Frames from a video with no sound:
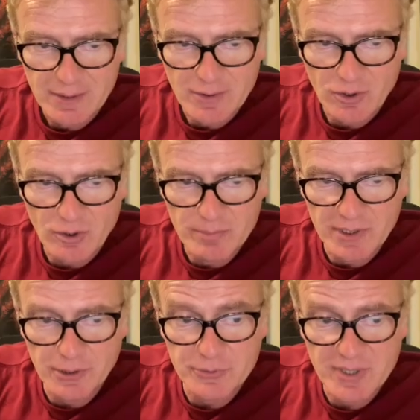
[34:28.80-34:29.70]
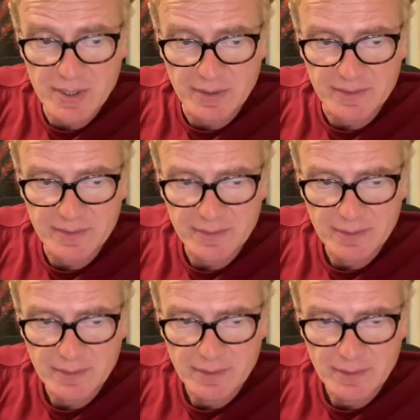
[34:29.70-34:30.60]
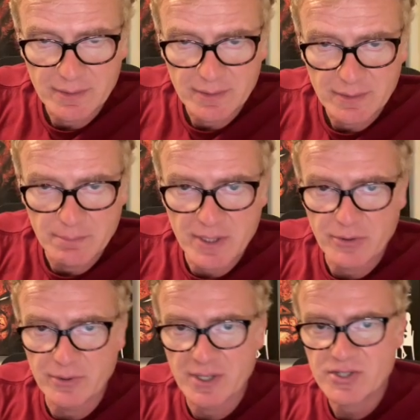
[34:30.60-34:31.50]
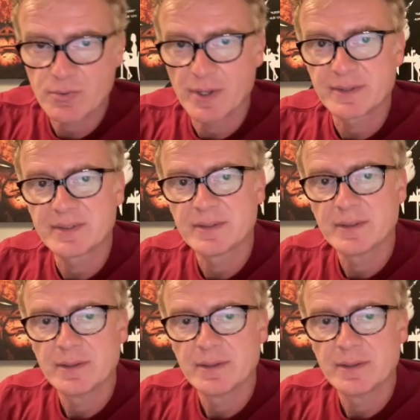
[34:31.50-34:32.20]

Call me Lieutenant. Make your next right.